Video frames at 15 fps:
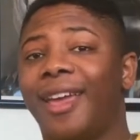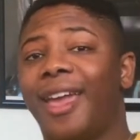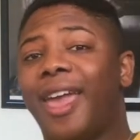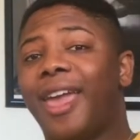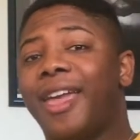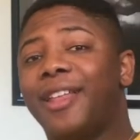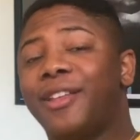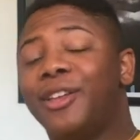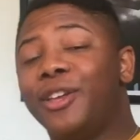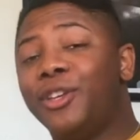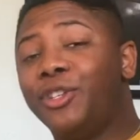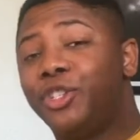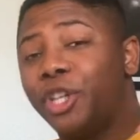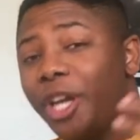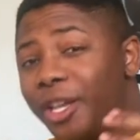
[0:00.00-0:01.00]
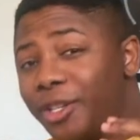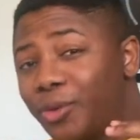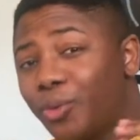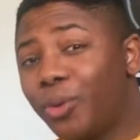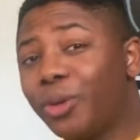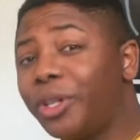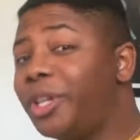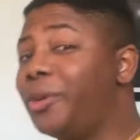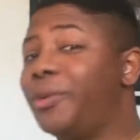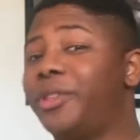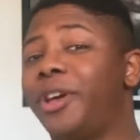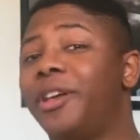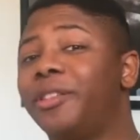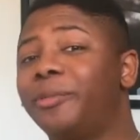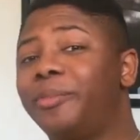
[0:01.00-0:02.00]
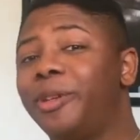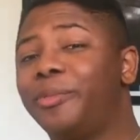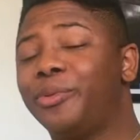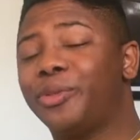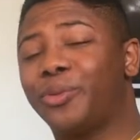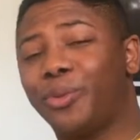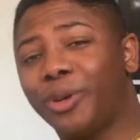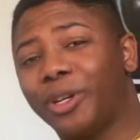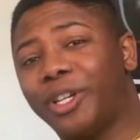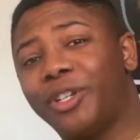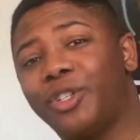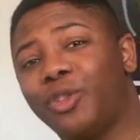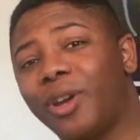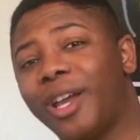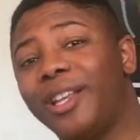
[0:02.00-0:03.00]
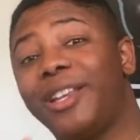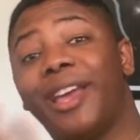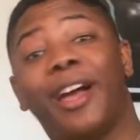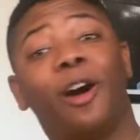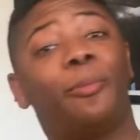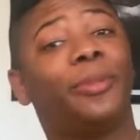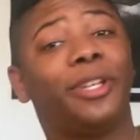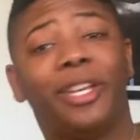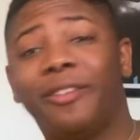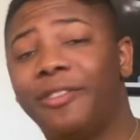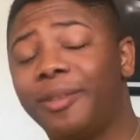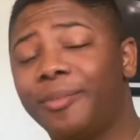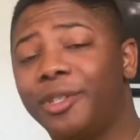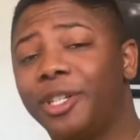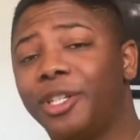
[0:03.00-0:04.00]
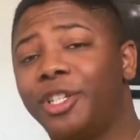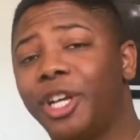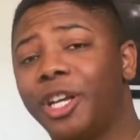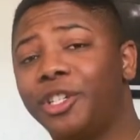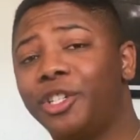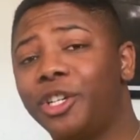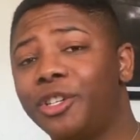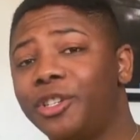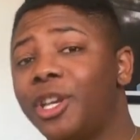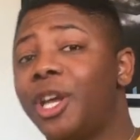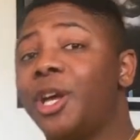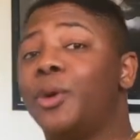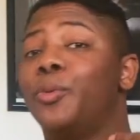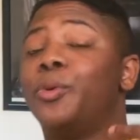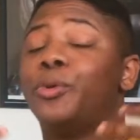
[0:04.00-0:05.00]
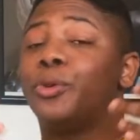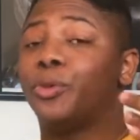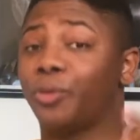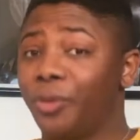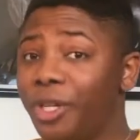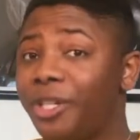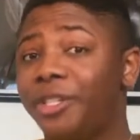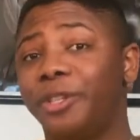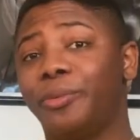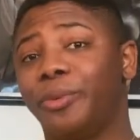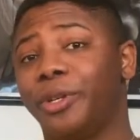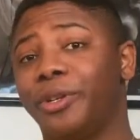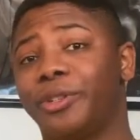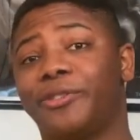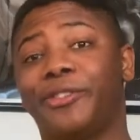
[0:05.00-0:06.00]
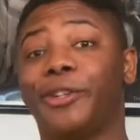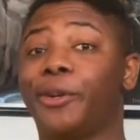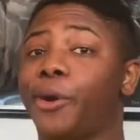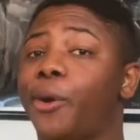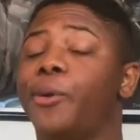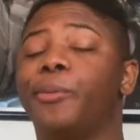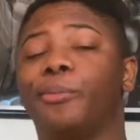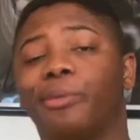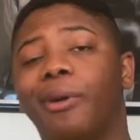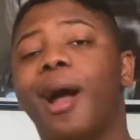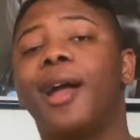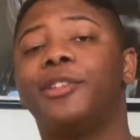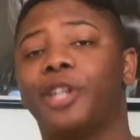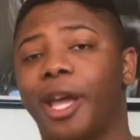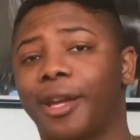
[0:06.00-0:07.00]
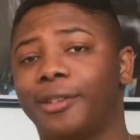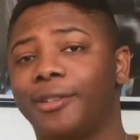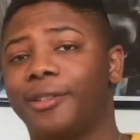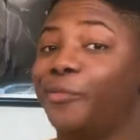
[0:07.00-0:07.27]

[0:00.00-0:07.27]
And just working with other people's work and trying to help and give them suggestions will grease the wheels for your own project.